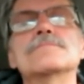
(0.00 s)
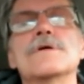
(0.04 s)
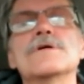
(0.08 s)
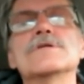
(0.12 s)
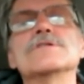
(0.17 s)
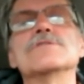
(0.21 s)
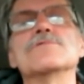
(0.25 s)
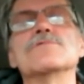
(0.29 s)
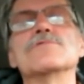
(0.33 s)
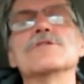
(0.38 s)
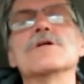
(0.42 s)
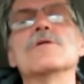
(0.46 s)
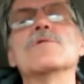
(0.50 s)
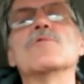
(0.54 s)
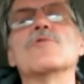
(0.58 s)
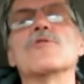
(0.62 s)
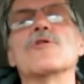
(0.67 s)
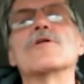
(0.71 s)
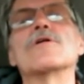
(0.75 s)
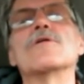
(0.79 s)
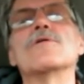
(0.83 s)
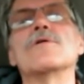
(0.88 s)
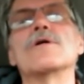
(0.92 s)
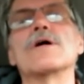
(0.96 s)
There's a real
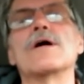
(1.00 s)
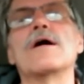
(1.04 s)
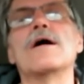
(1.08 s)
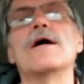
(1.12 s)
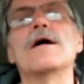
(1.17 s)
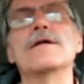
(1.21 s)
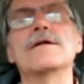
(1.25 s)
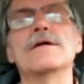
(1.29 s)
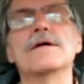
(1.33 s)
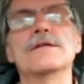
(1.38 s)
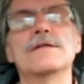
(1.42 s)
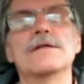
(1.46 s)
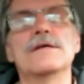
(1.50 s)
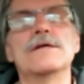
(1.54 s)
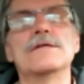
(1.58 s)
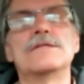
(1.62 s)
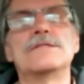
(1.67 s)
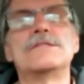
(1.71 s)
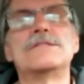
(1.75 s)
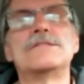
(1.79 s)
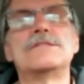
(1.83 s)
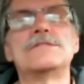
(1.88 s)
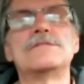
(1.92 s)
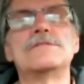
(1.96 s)
war going on, and
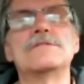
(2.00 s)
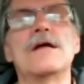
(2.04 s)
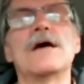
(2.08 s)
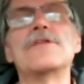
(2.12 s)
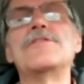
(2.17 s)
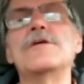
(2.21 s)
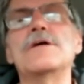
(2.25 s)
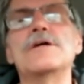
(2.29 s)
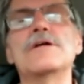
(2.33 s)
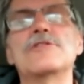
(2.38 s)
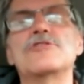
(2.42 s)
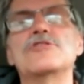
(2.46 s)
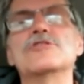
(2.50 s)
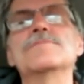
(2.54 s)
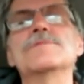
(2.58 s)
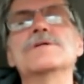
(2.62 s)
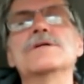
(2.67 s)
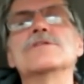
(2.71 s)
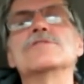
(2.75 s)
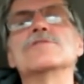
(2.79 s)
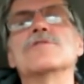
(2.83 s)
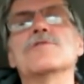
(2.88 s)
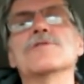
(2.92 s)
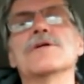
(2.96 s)
it's nothing that you're
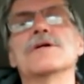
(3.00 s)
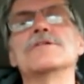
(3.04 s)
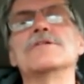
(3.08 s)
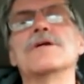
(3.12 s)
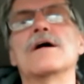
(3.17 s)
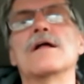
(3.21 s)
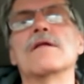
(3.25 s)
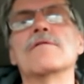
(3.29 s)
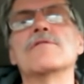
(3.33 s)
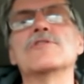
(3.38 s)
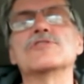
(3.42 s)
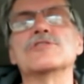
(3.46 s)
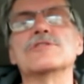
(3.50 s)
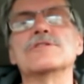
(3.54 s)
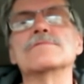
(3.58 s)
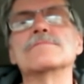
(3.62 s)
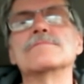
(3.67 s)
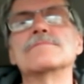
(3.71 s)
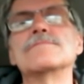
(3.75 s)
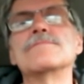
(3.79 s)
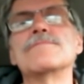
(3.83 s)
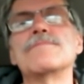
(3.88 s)
being told on television.